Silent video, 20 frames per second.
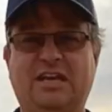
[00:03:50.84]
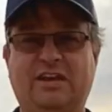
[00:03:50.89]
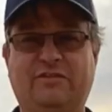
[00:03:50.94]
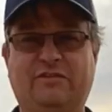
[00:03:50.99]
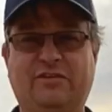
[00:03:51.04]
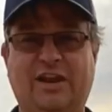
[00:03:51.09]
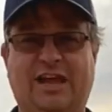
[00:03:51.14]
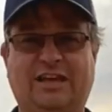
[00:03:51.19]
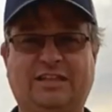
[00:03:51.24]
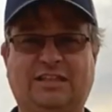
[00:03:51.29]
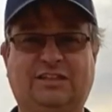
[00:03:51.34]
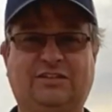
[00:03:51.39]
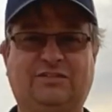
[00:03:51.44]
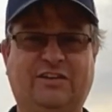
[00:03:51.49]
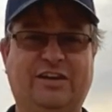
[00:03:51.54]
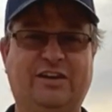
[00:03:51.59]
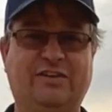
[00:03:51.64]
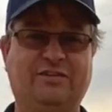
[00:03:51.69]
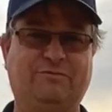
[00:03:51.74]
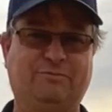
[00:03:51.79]
If you like this
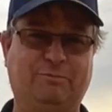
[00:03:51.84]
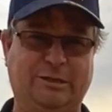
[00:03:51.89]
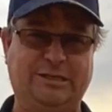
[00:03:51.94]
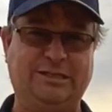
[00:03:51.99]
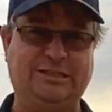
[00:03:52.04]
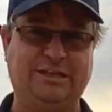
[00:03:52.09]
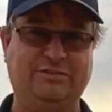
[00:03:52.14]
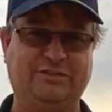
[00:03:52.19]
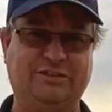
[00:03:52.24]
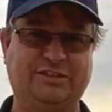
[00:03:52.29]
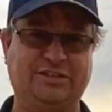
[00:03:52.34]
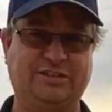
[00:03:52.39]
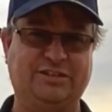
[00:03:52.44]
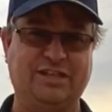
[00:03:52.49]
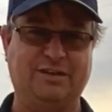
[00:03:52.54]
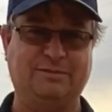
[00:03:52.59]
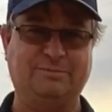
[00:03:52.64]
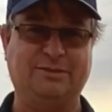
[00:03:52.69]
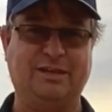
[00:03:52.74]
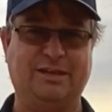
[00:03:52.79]
video, please give us a
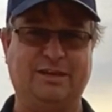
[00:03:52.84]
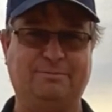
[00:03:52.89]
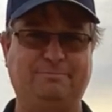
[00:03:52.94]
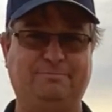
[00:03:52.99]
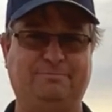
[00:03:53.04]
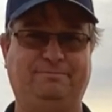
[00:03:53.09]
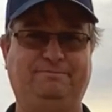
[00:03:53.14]
thumbs up.